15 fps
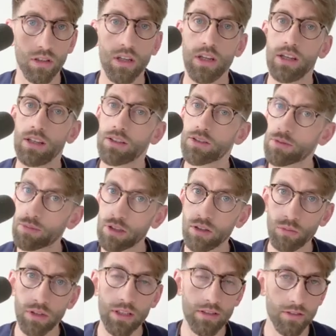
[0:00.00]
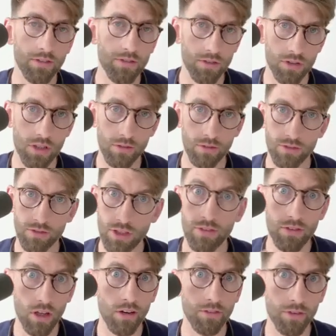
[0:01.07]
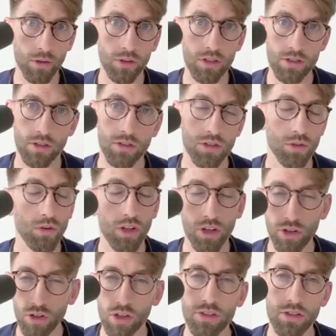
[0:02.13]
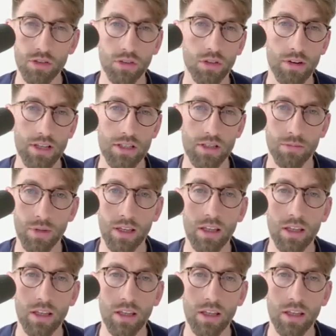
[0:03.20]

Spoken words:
something that we need to shift our focus onto and not underestimate,